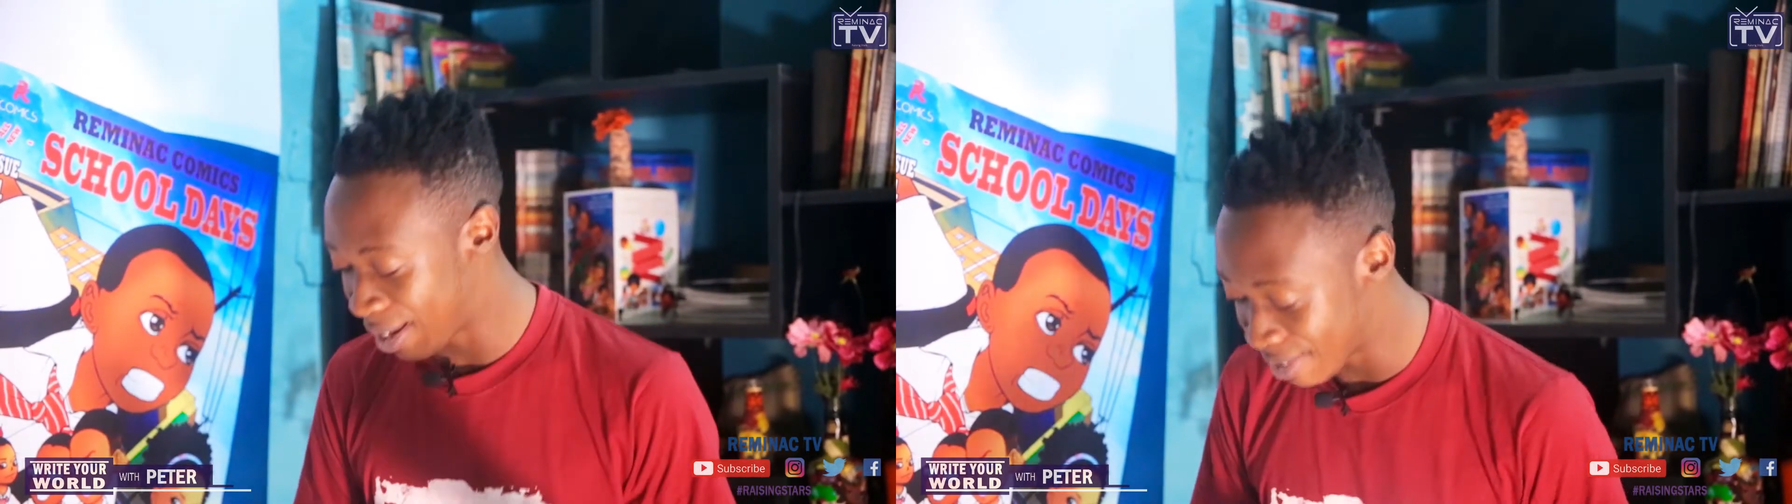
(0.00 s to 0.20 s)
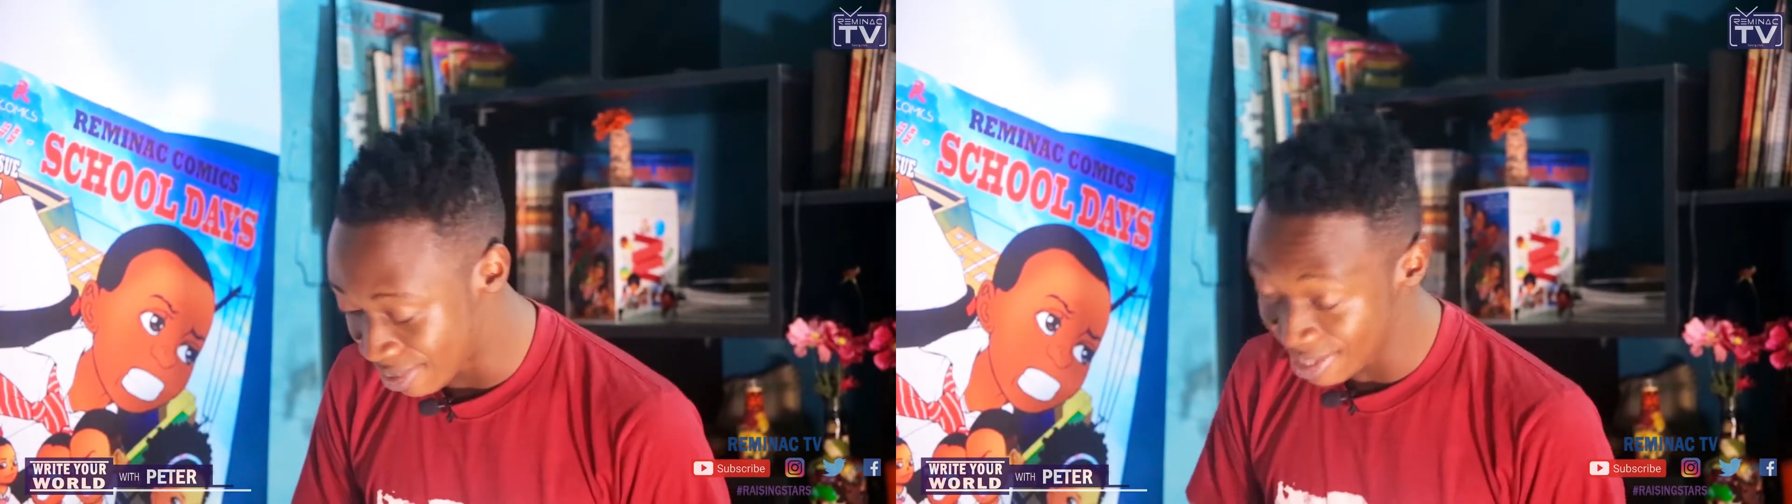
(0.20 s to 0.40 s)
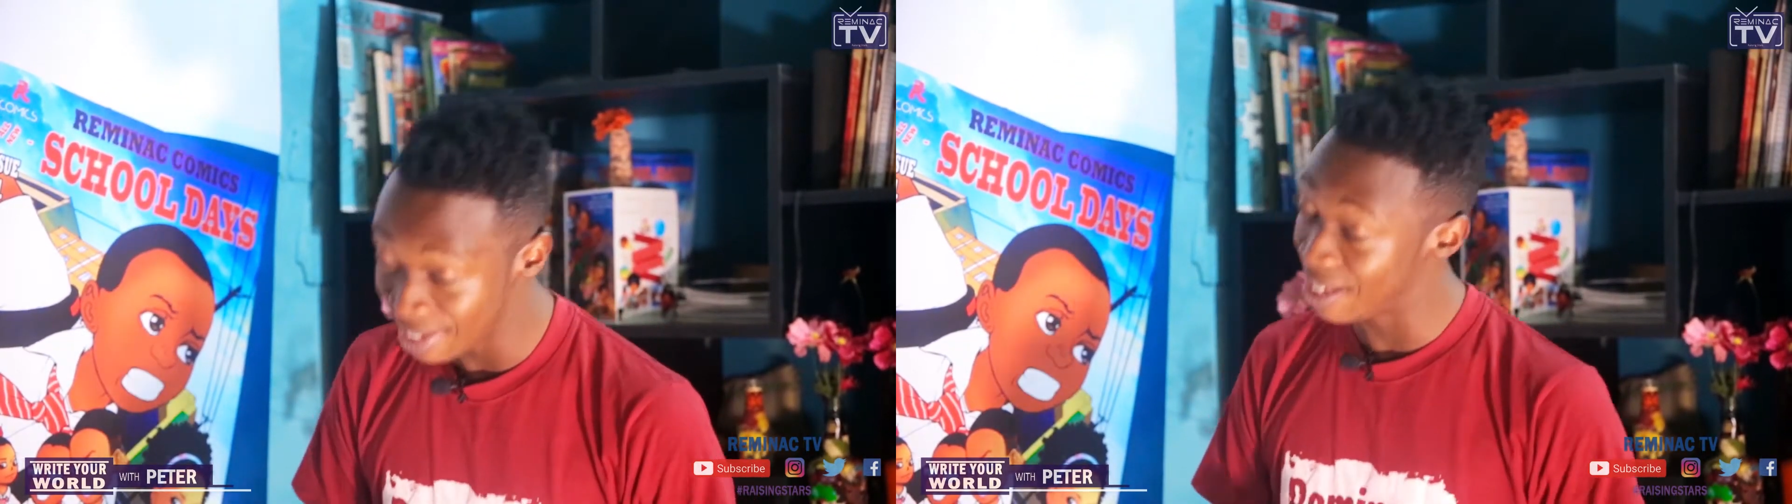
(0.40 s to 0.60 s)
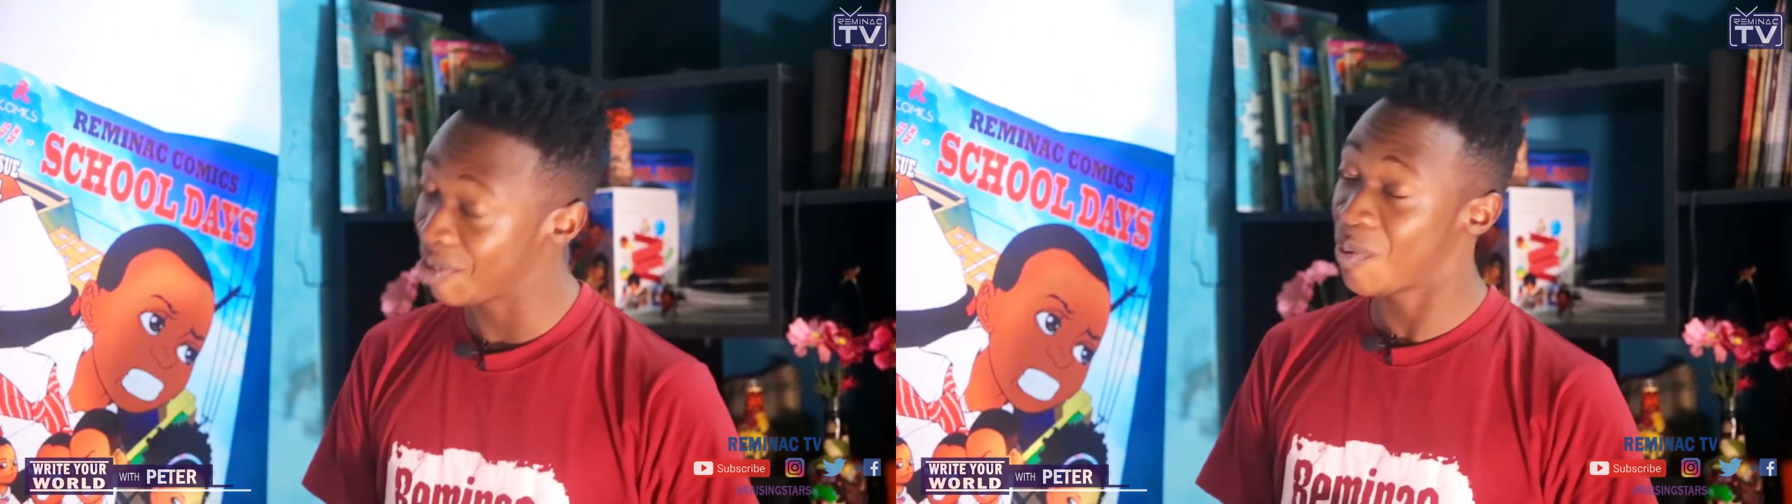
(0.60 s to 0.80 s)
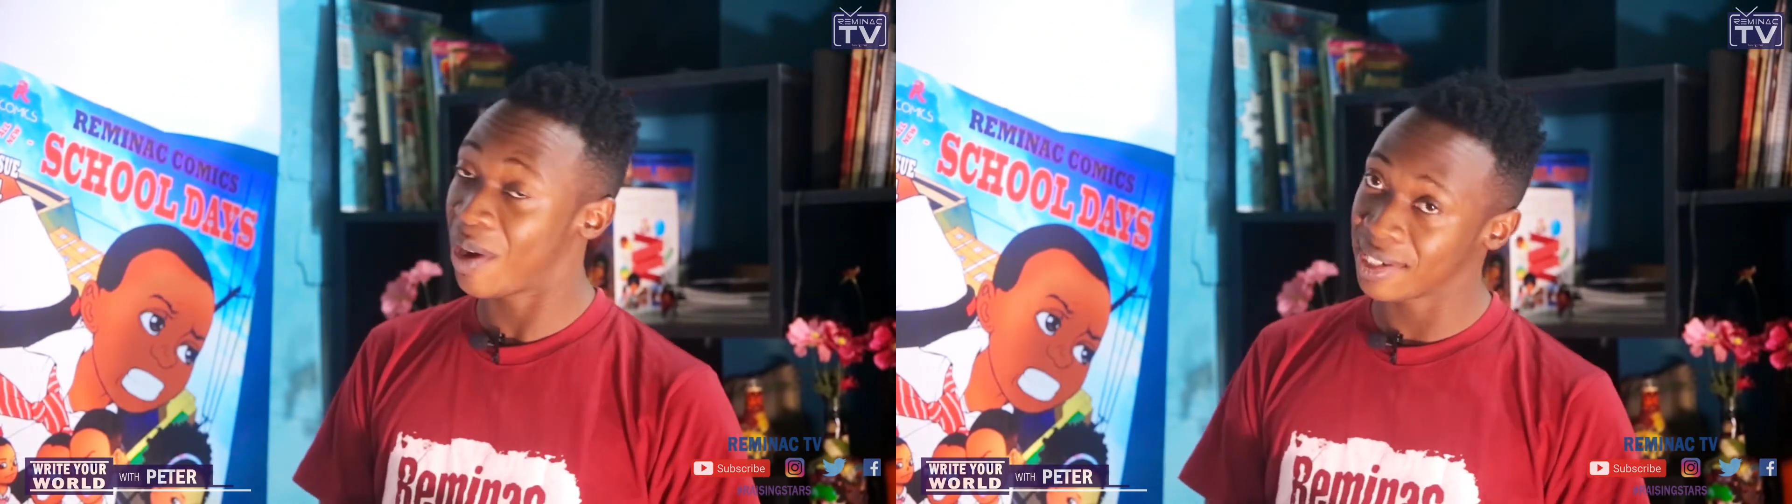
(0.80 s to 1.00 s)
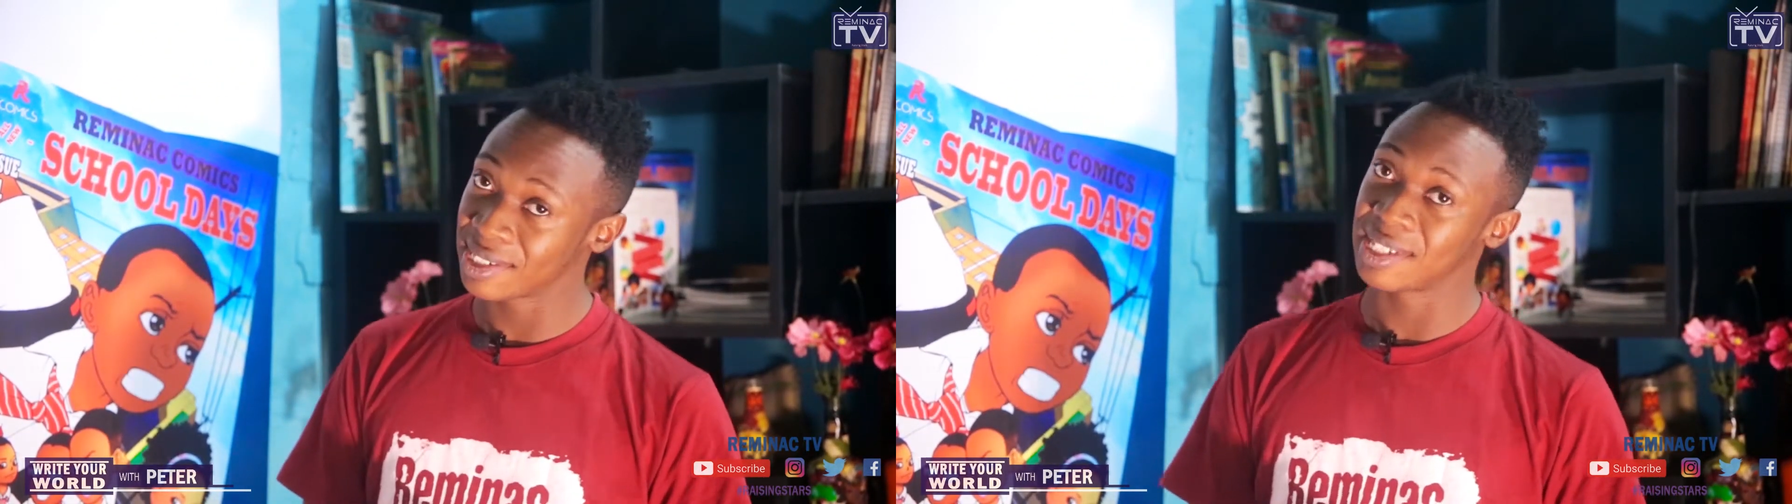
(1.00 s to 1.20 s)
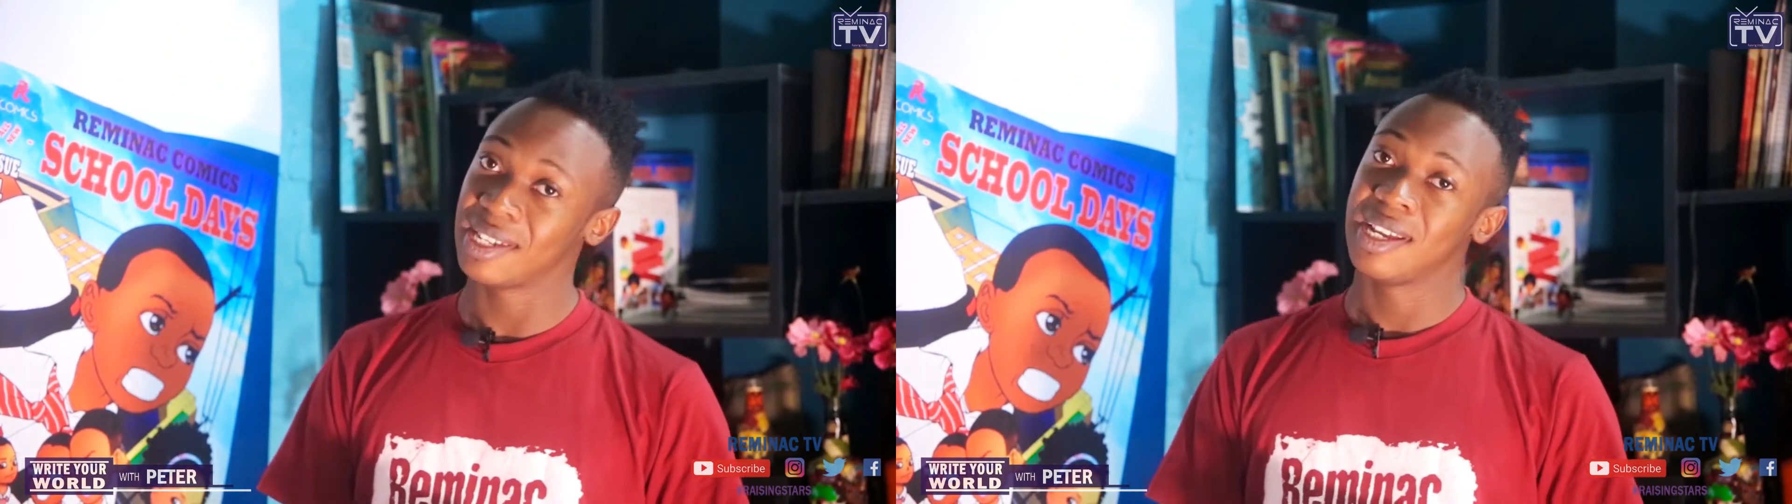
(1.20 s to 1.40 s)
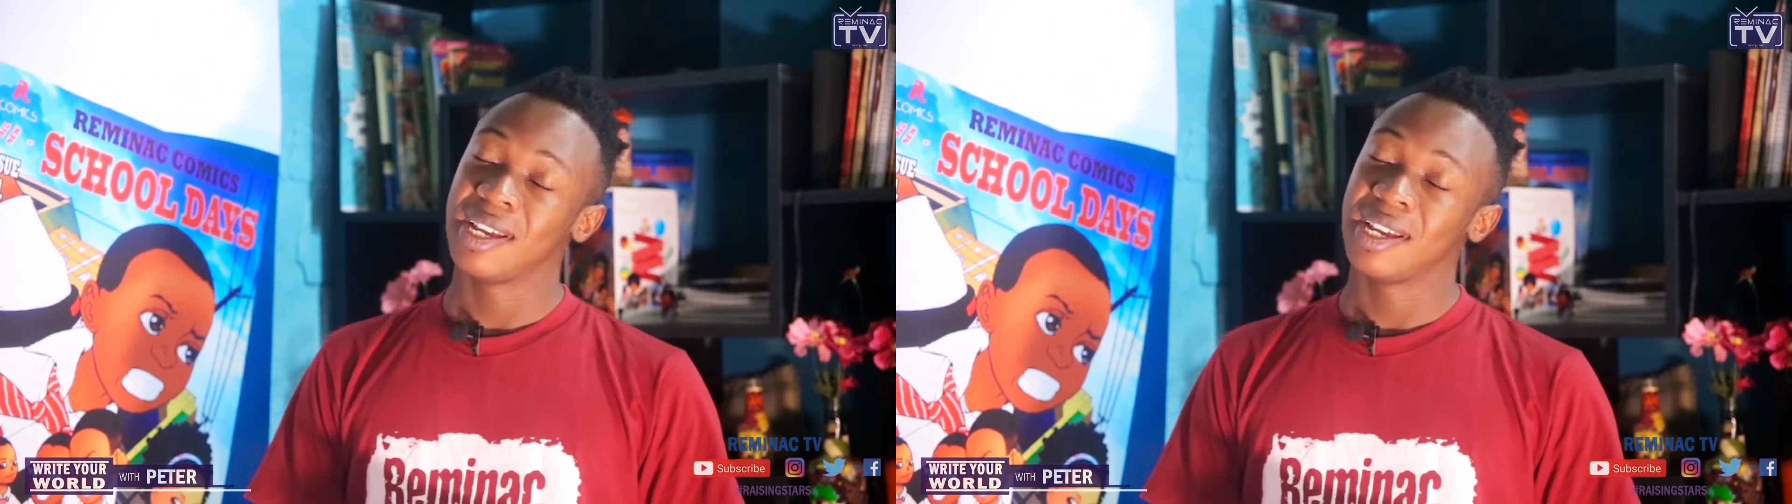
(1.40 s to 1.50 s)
understanding what